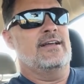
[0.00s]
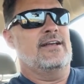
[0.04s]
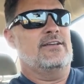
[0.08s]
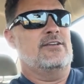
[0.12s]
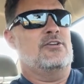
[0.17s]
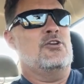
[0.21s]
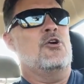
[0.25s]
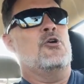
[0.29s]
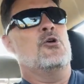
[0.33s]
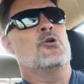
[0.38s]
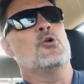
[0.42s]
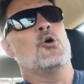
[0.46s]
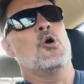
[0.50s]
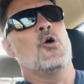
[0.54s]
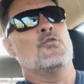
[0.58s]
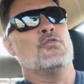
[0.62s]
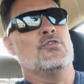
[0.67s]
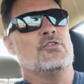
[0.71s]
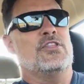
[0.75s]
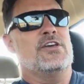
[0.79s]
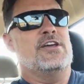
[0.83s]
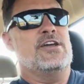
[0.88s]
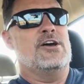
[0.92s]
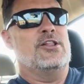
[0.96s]
going
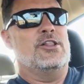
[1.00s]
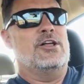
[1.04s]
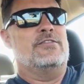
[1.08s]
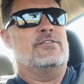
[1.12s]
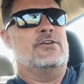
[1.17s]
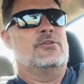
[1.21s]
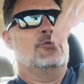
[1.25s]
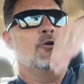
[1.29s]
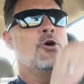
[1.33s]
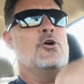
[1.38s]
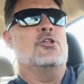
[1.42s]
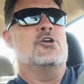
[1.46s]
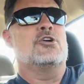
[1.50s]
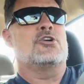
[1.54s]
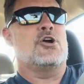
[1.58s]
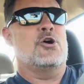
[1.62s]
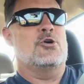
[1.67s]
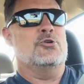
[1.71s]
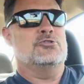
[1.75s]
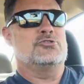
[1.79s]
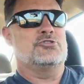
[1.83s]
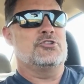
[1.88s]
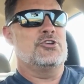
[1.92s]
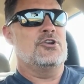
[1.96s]
over the hill of a roller
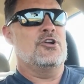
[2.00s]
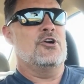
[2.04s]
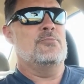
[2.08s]
coaster.